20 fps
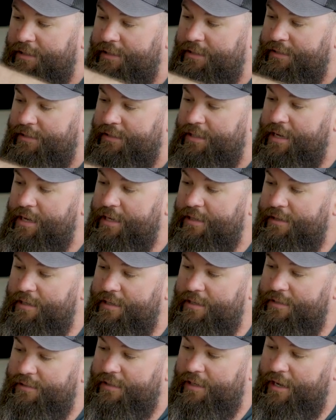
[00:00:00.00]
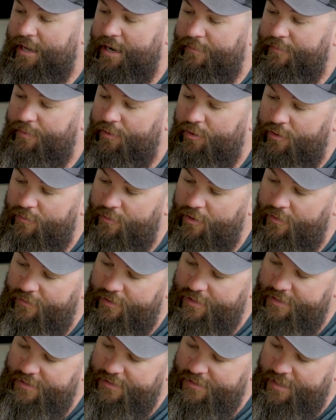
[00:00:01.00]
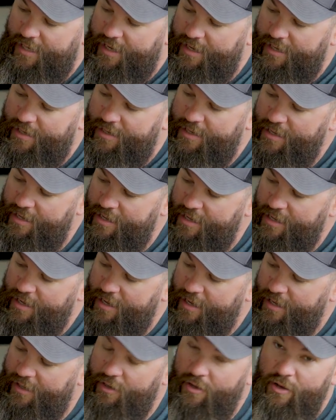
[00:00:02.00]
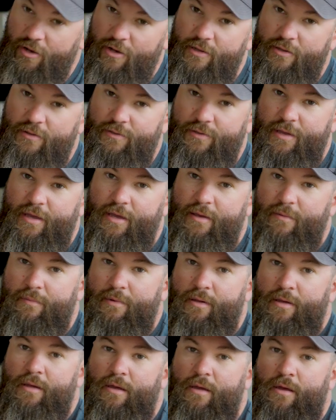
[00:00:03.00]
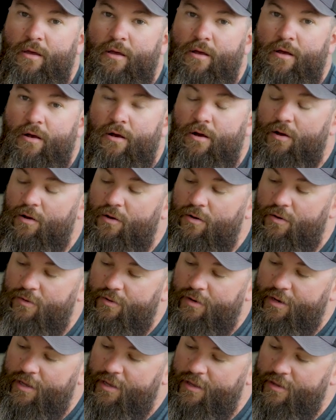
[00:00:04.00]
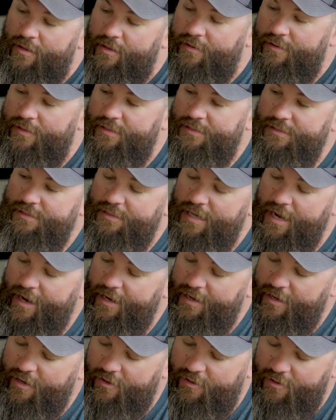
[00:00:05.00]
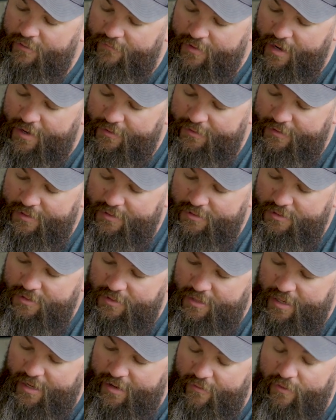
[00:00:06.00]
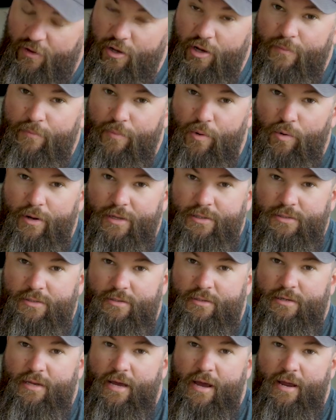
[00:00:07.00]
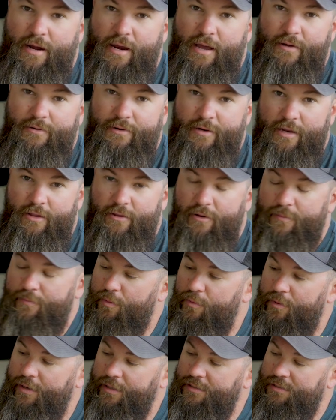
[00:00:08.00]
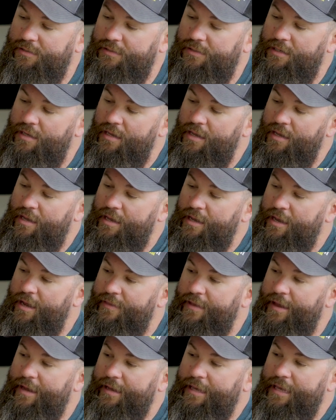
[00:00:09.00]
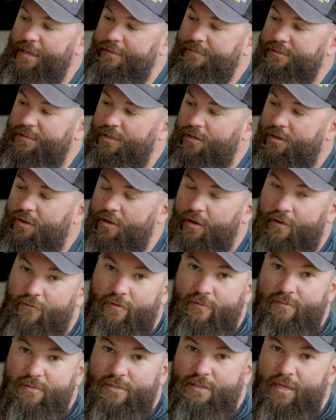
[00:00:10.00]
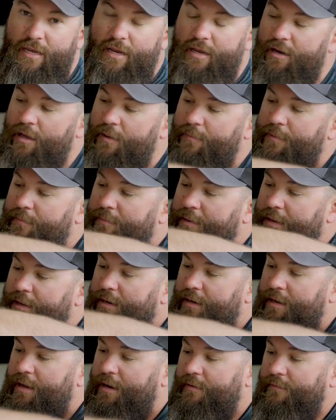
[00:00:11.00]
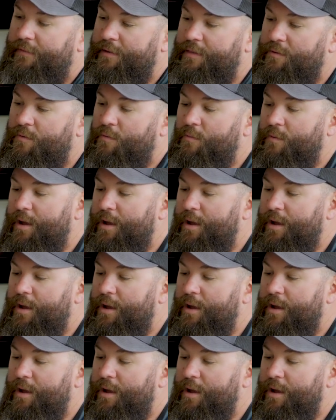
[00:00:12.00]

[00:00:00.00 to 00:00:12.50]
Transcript: just take these and kind of pull them over to the side and hook them on the side here. You've got these kind of hook points or tie down tether points, and that keeps the hook from sticking up and being kind of in the